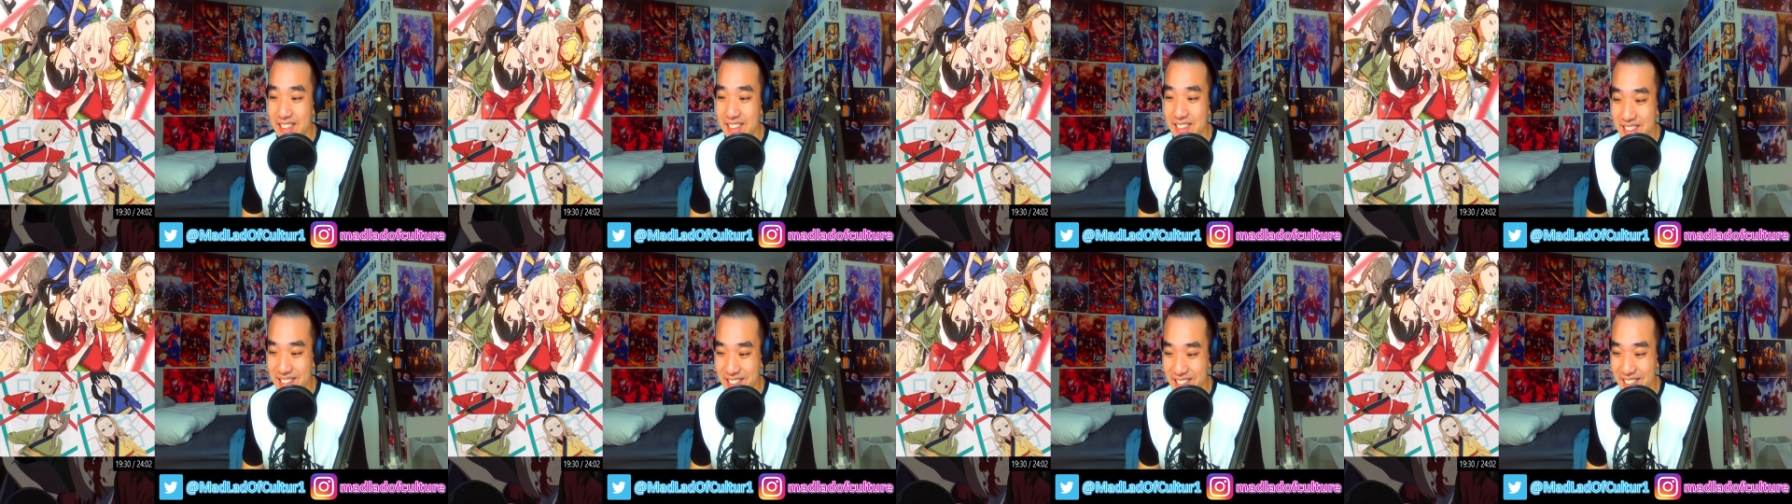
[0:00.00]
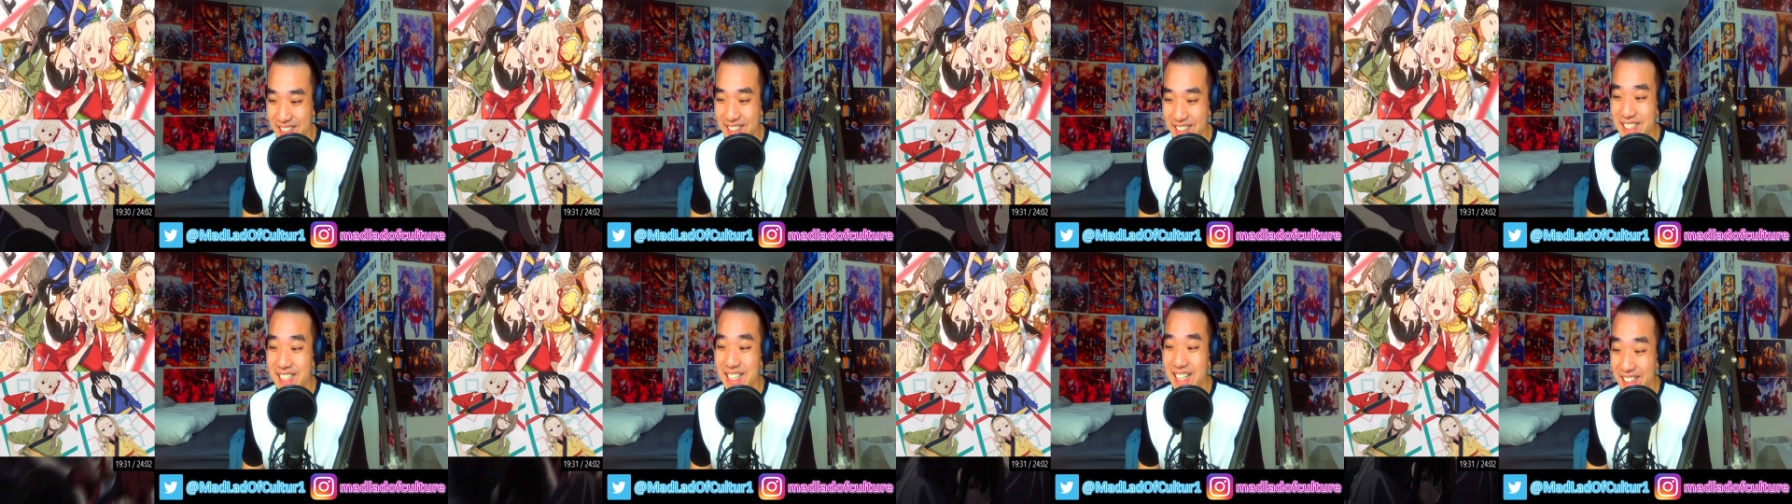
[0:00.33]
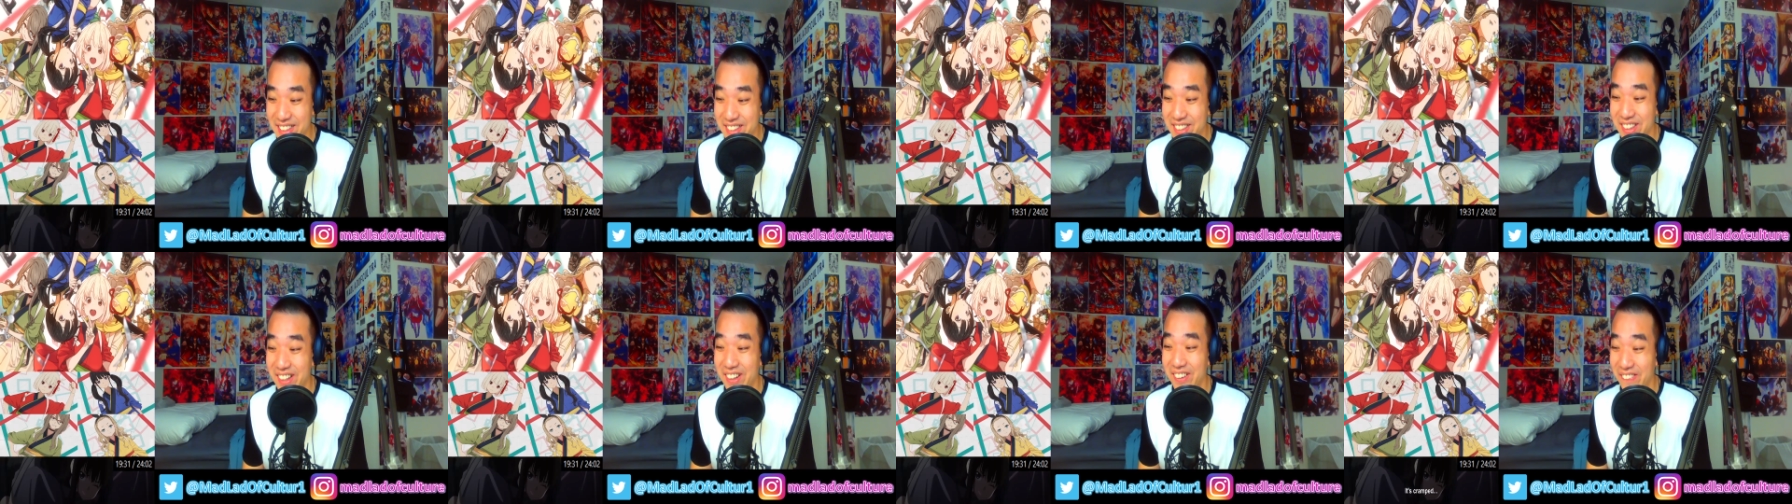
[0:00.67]

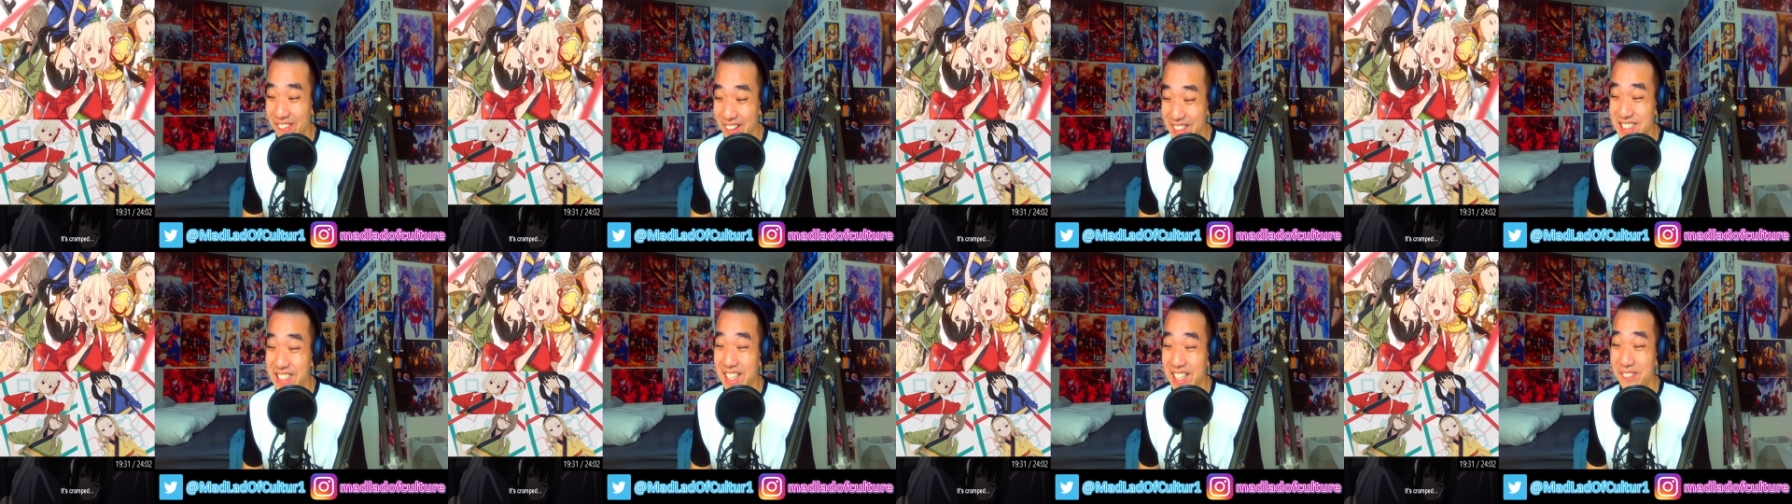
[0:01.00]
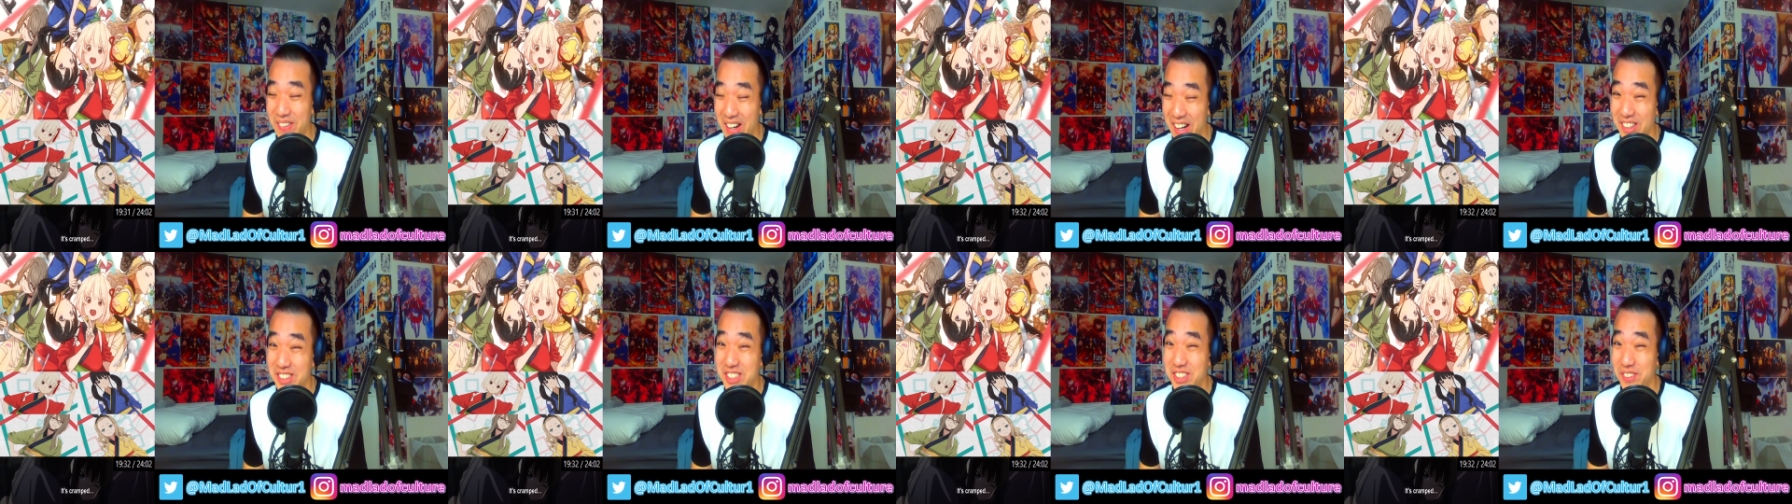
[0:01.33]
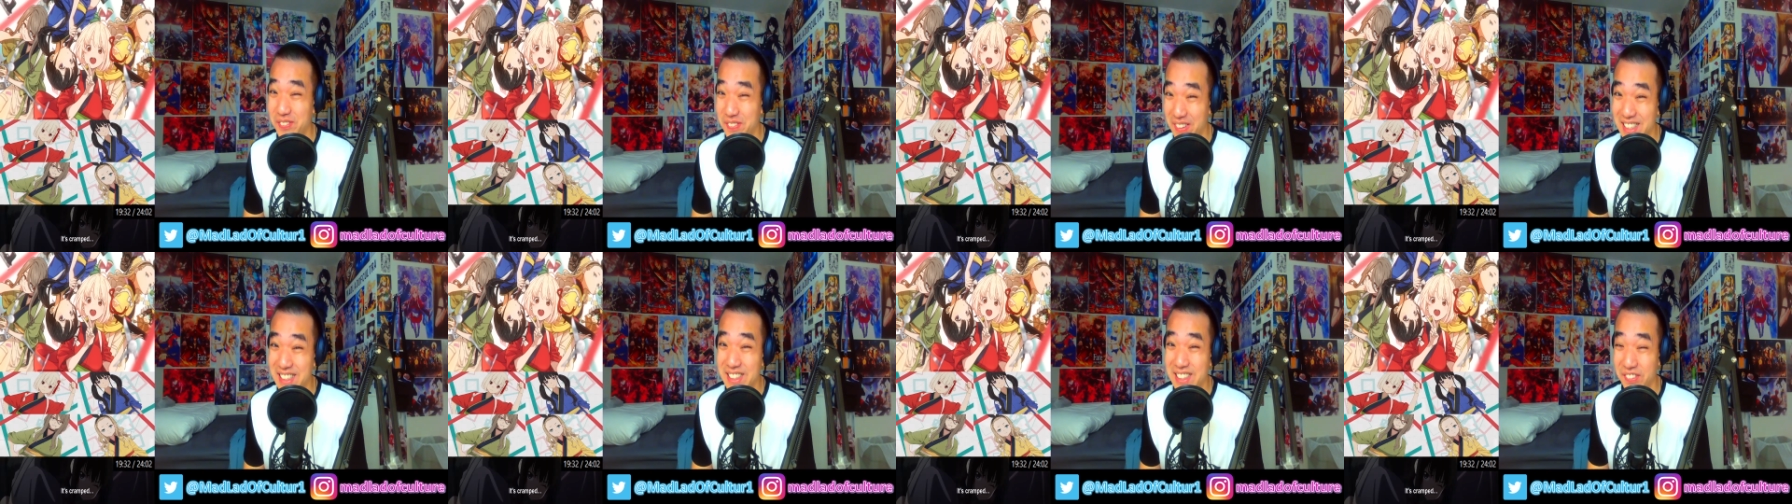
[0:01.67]
shisha was about to
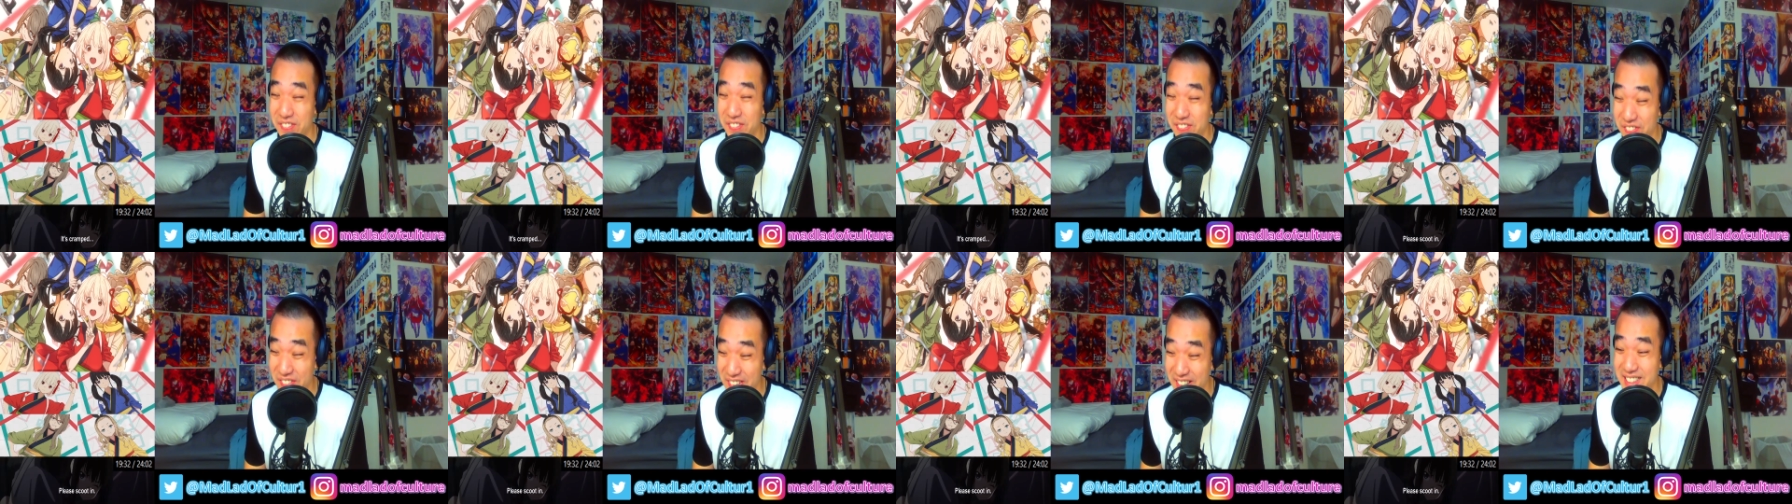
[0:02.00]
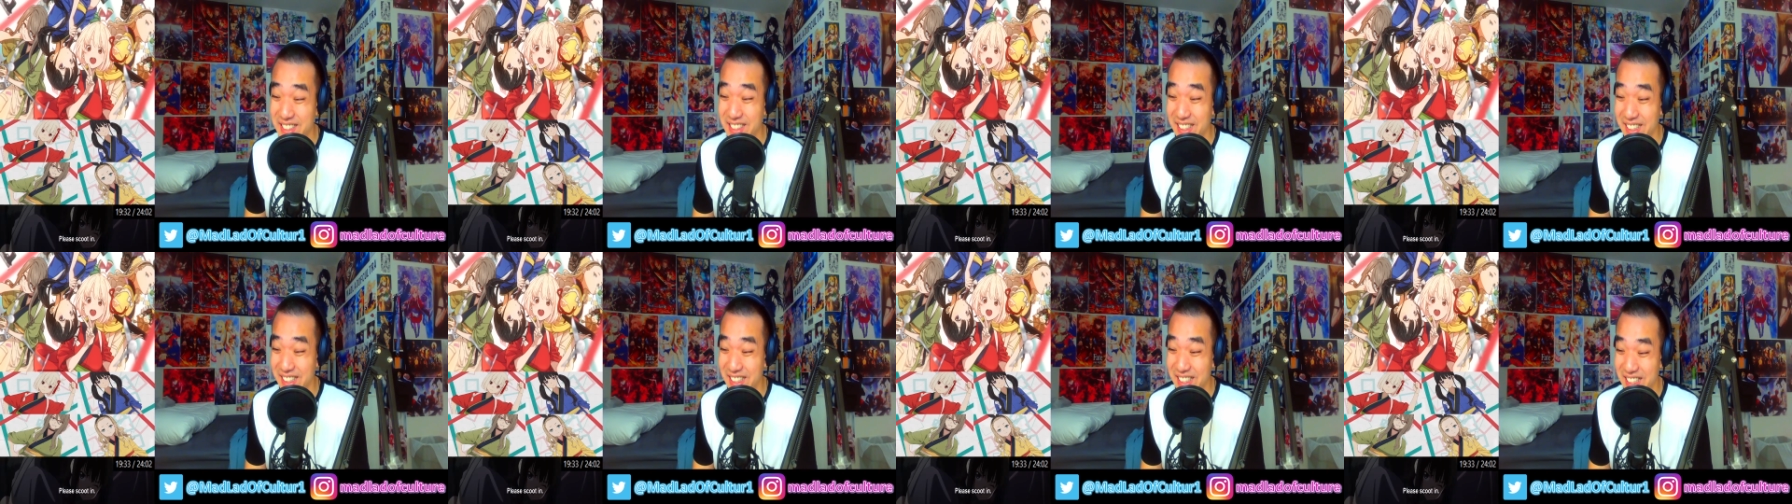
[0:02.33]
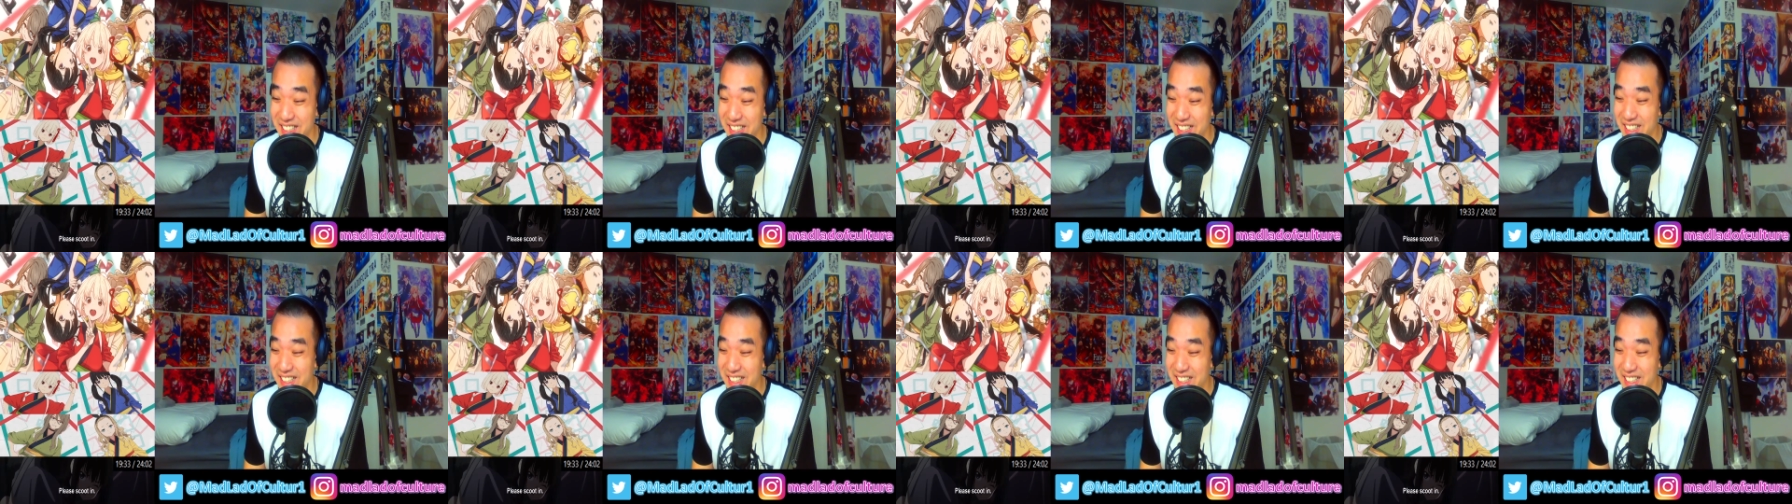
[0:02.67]
be defeated.